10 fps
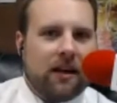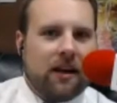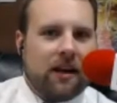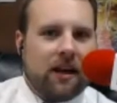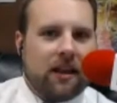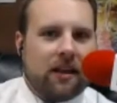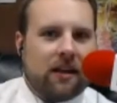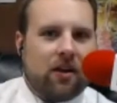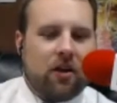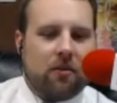And I think
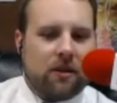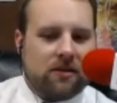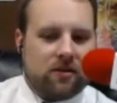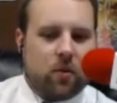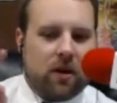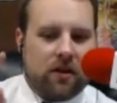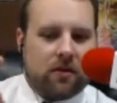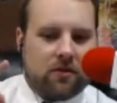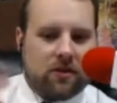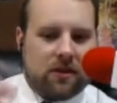harmony is just one of
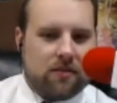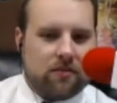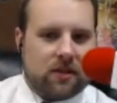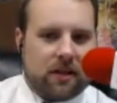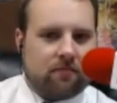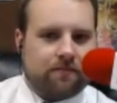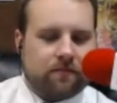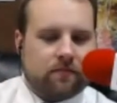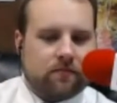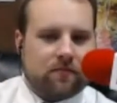those themes that
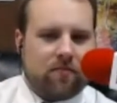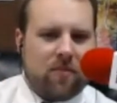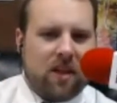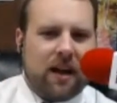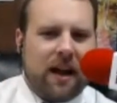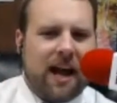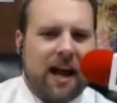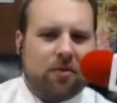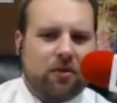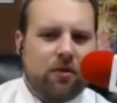I
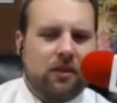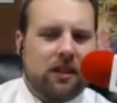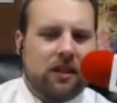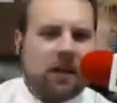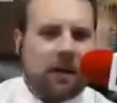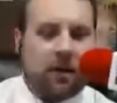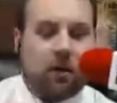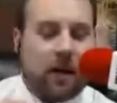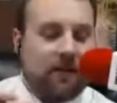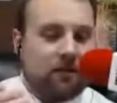absolutely love. I don't
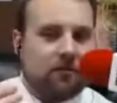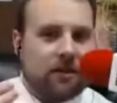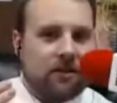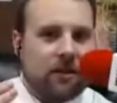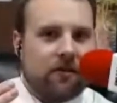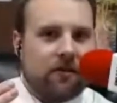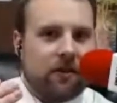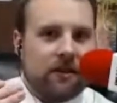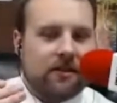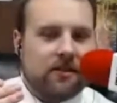have it myself. At
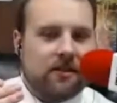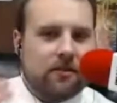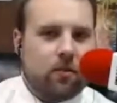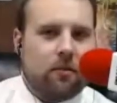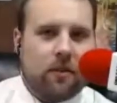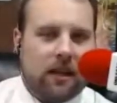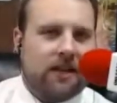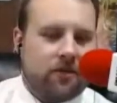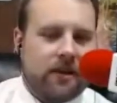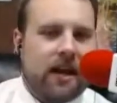least it's a
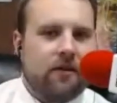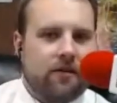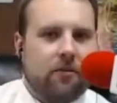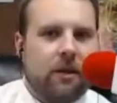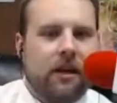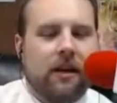lesser talent for me.